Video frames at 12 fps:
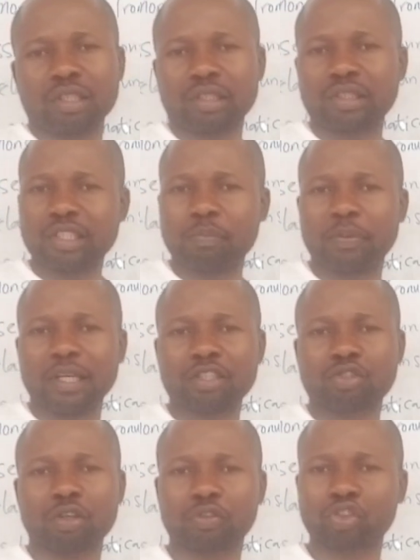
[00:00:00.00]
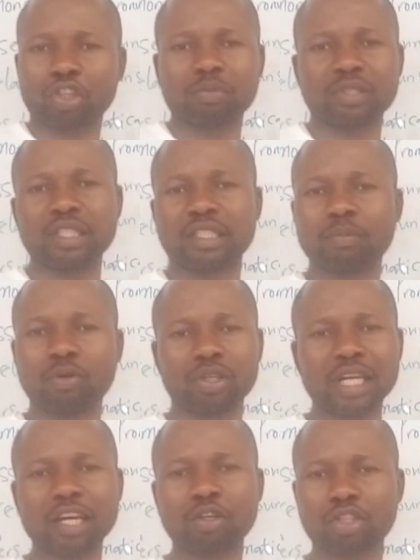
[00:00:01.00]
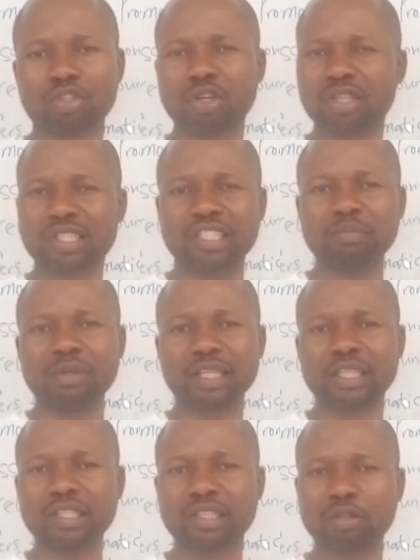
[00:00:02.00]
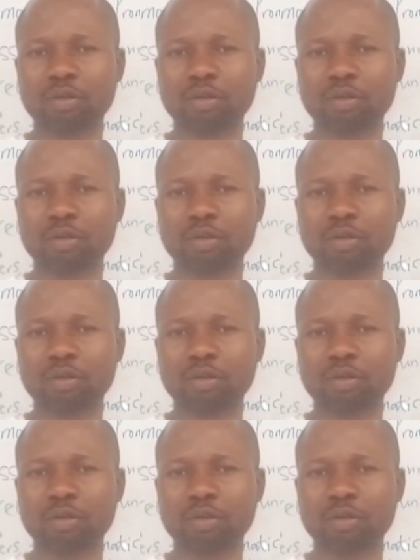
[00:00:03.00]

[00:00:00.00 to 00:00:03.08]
the place of subject, but that does not still make it